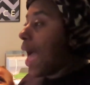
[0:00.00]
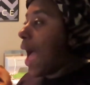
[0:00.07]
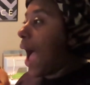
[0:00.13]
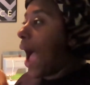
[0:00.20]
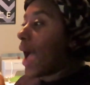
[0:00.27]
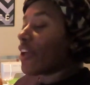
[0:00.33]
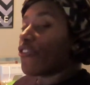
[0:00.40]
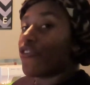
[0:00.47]

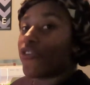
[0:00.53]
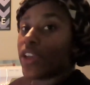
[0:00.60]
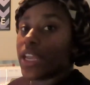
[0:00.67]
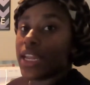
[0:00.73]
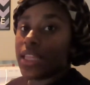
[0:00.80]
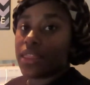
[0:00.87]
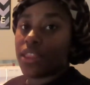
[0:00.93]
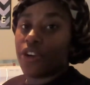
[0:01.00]
I
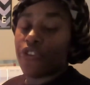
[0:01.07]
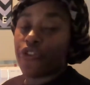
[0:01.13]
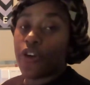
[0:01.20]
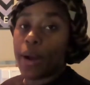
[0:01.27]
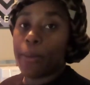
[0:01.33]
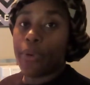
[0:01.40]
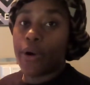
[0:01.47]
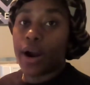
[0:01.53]
fitted the
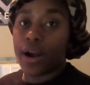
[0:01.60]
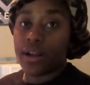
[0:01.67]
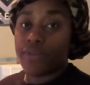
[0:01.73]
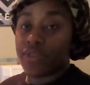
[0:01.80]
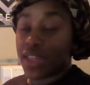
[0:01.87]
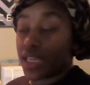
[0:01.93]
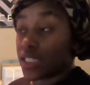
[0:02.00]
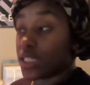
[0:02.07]
front part
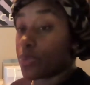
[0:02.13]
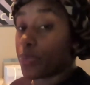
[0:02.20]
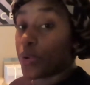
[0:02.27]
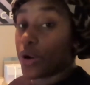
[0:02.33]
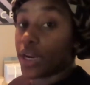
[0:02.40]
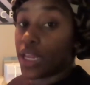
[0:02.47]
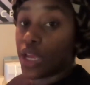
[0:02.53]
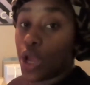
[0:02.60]
of this
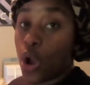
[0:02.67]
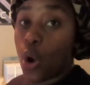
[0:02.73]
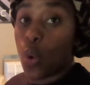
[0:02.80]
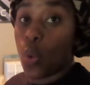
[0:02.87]
pretty